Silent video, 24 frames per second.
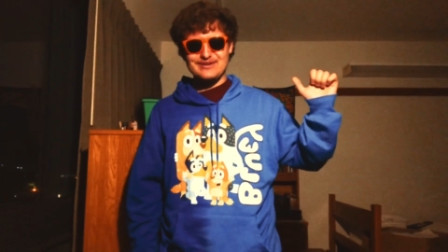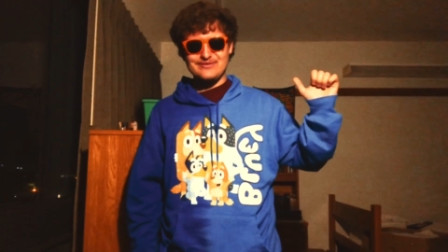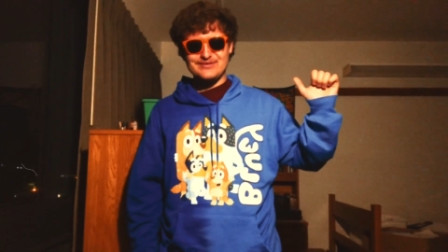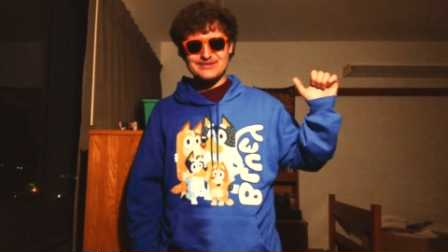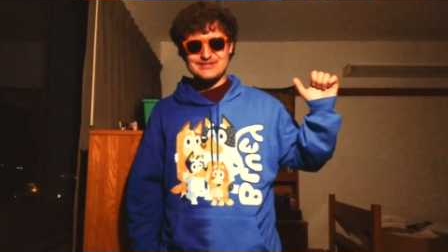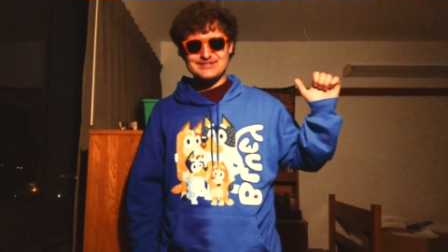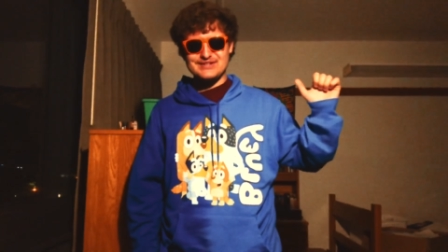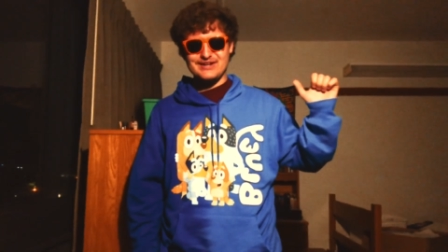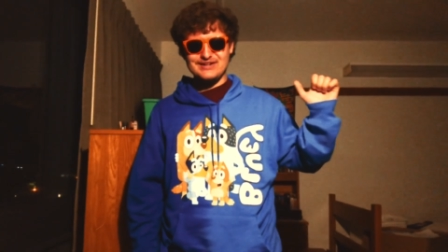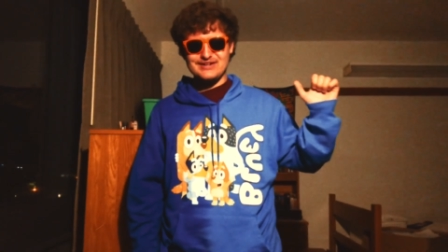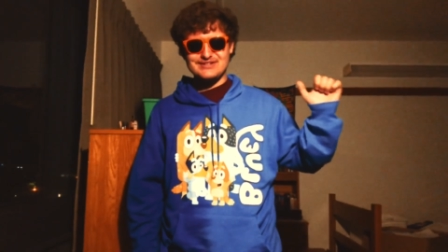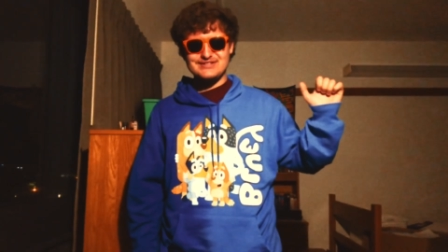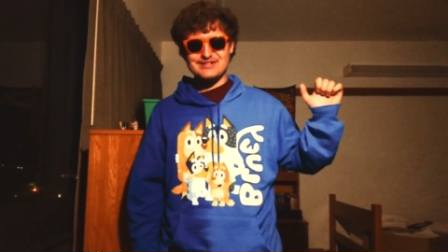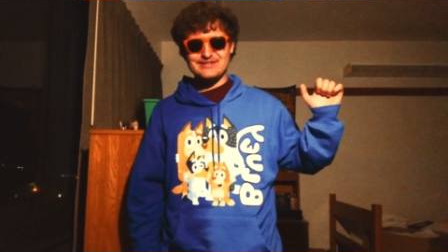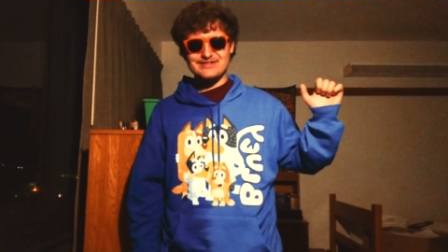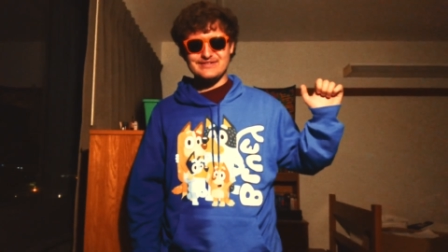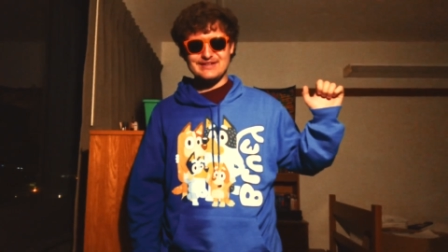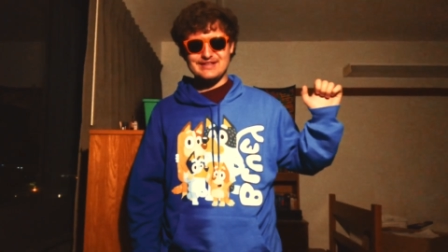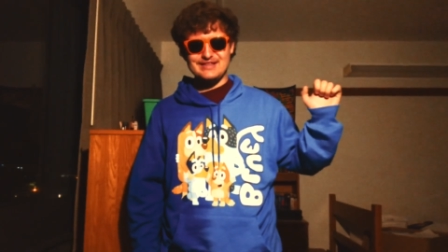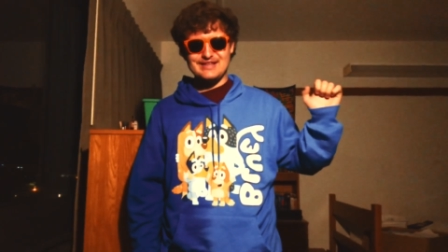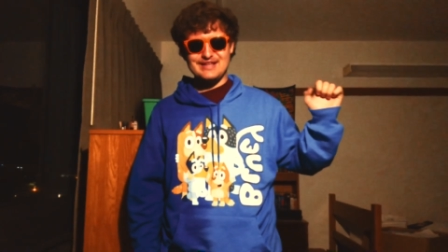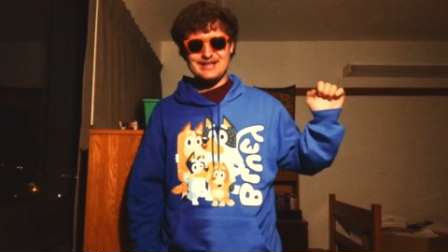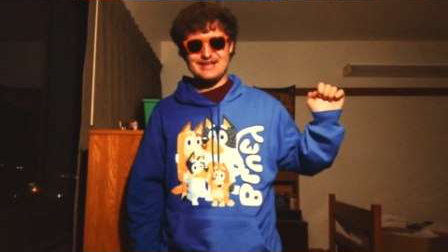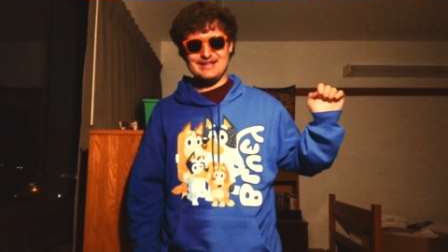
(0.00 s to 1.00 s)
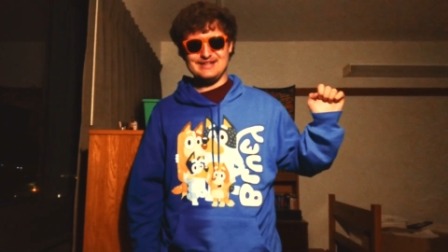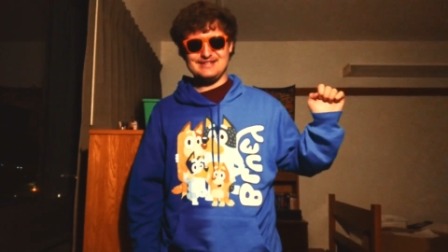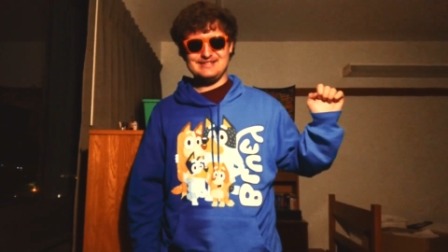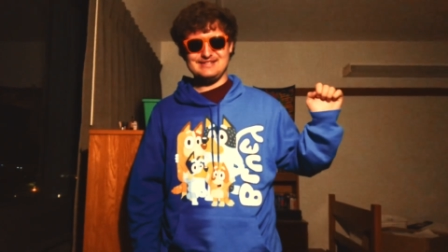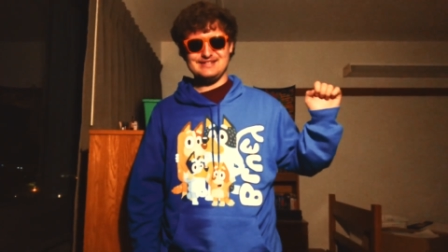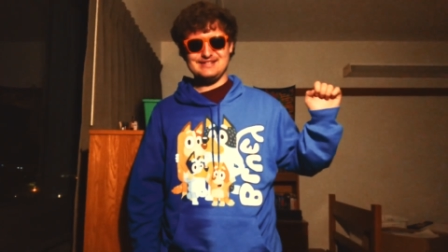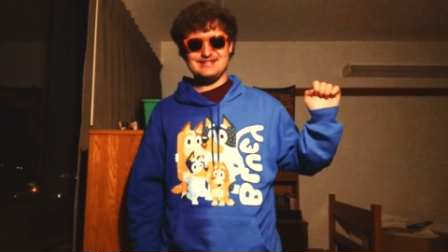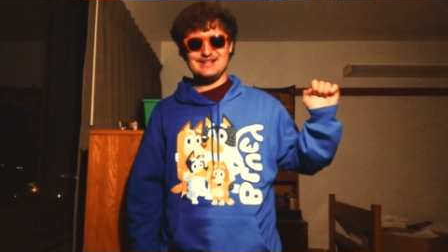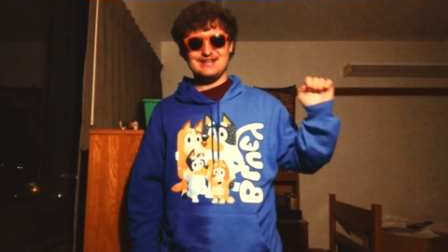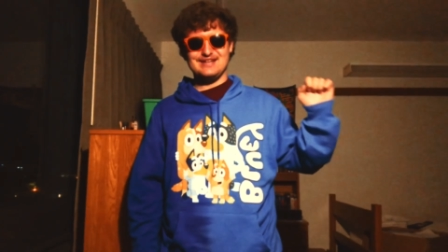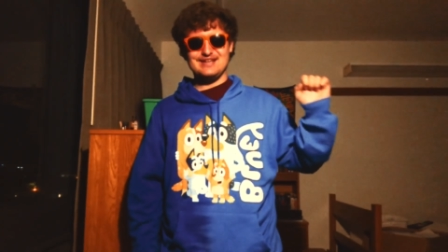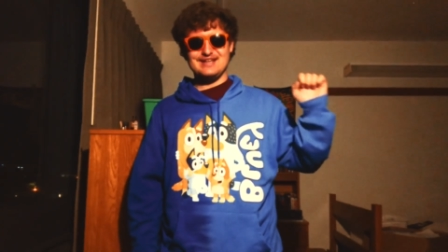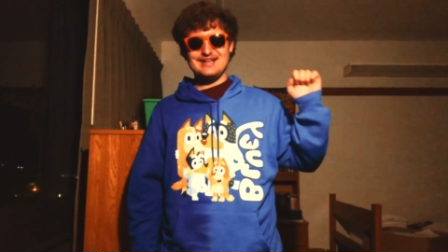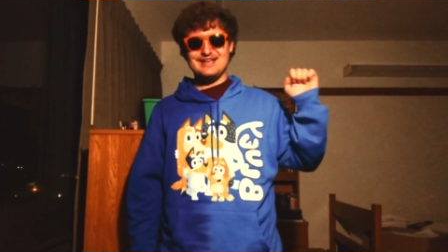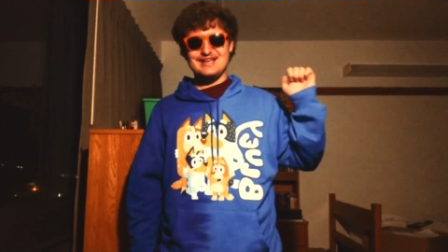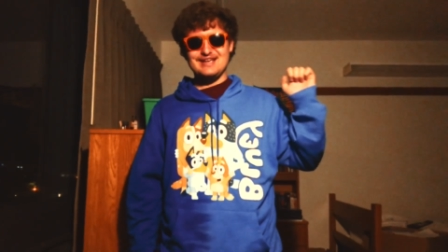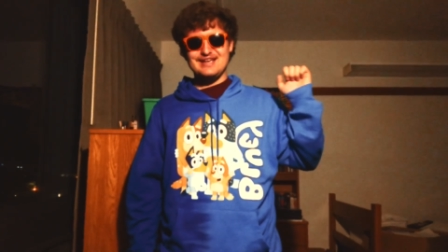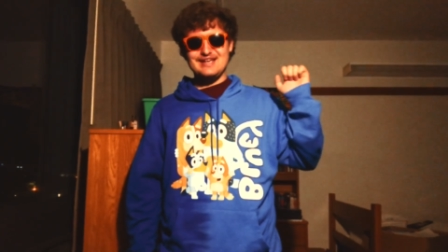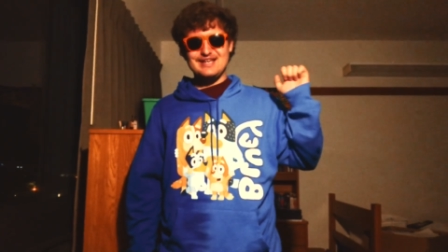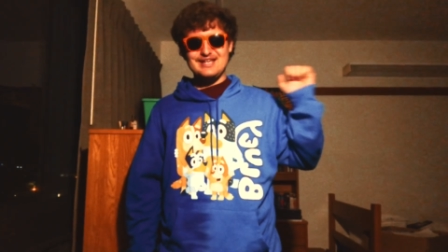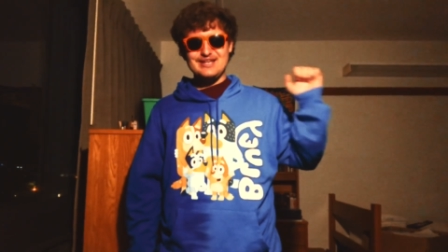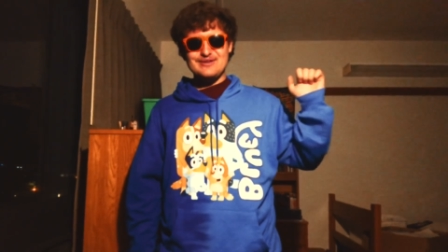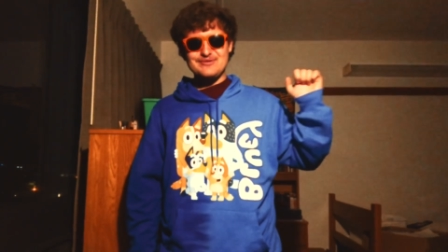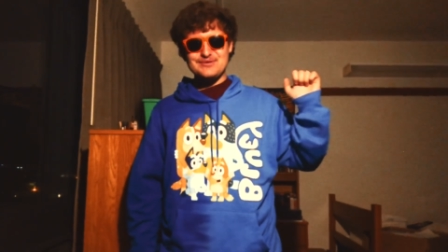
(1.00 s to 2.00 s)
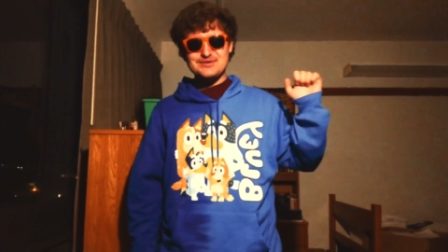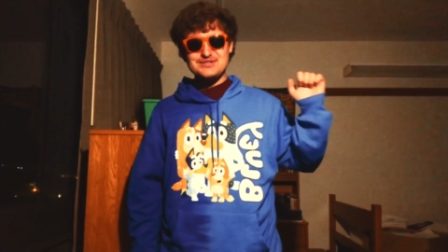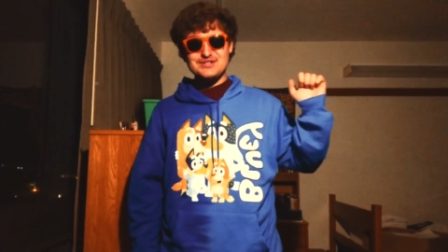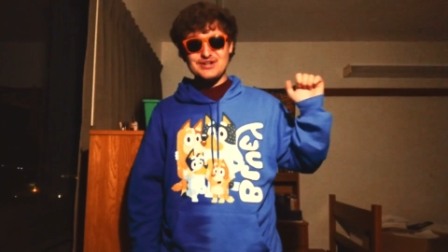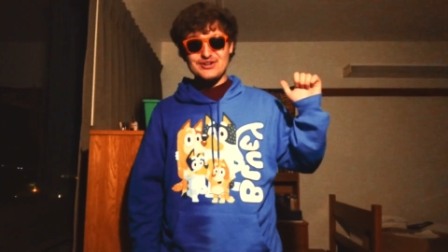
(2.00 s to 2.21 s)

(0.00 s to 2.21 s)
was also in this. He was